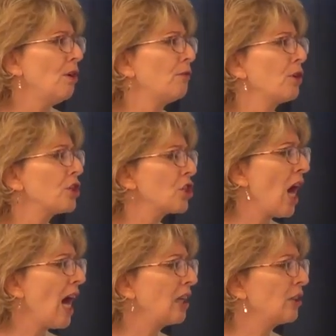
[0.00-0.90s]
for a
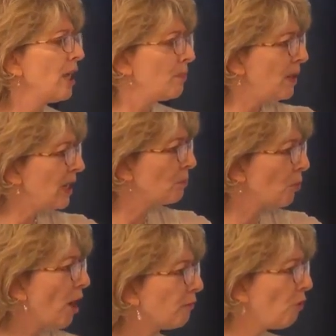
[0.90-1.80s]
child being
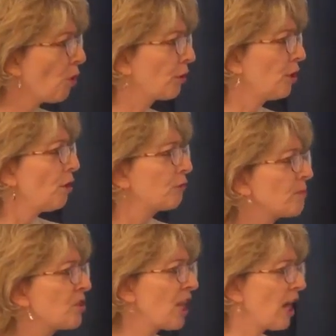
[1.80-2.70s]
brought forth
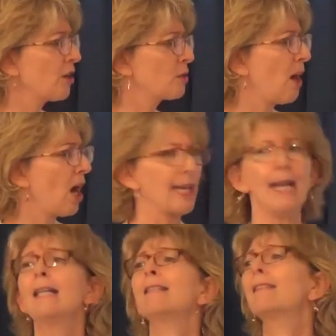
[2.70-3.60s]
from Sarah's body.
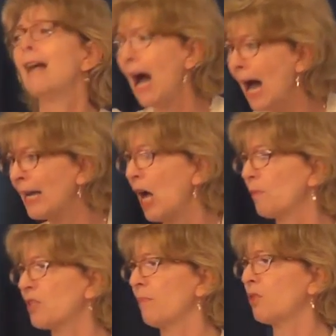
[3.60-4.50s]
God
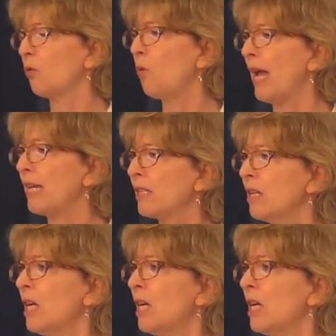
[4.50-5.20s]
helps them to wait.